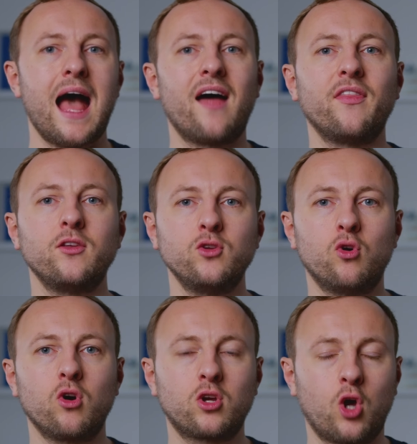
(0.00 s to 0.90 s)
and then
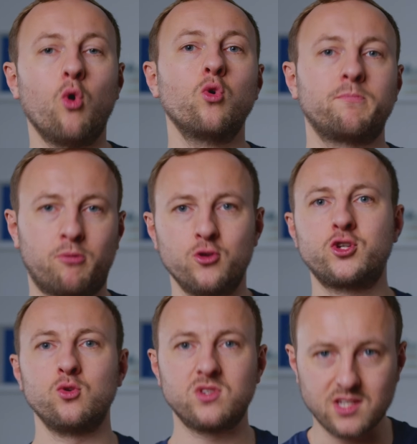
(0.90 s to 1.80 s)
your gold
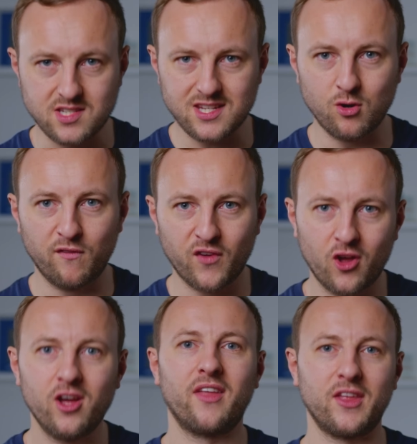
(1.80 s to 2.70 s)
produces
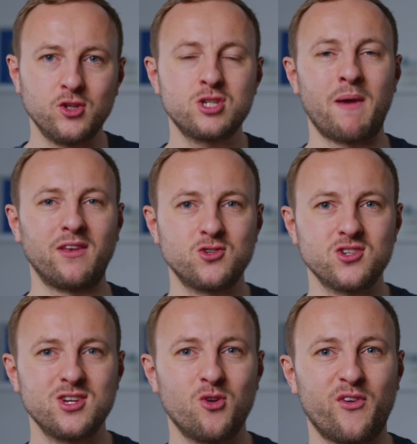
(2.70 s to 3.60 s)
silver, and then you spend your
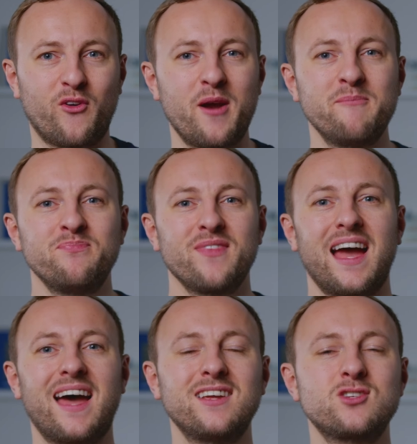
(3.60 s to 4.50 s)
silver, right?
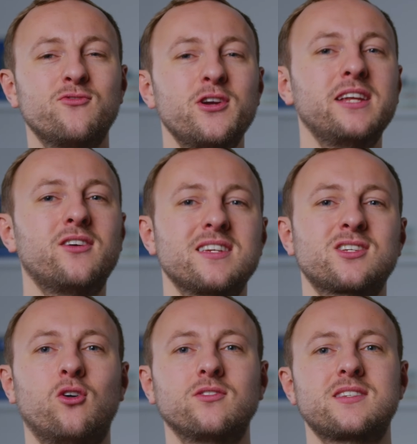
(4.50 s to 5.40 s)
And it's a really nice
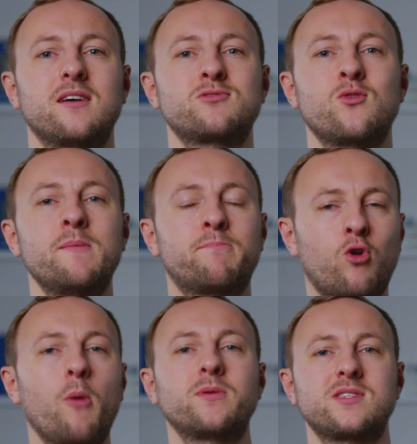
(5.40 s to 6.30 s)
concept. So in
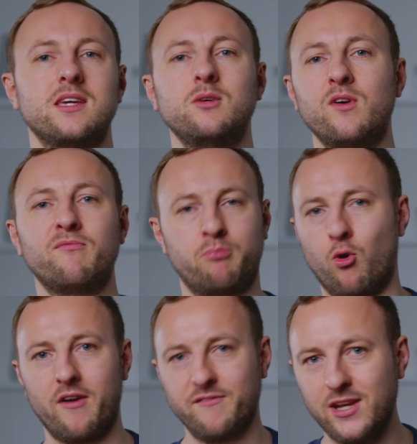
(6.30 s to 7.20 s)
property, with
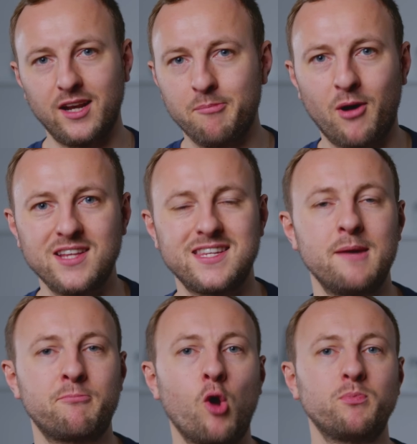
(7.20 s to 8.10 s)
boring vanilla
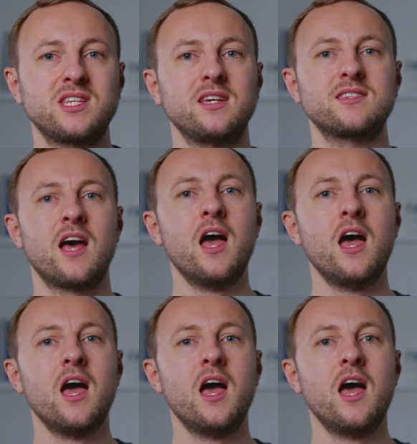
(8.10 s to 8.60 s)
buy-to-let properties,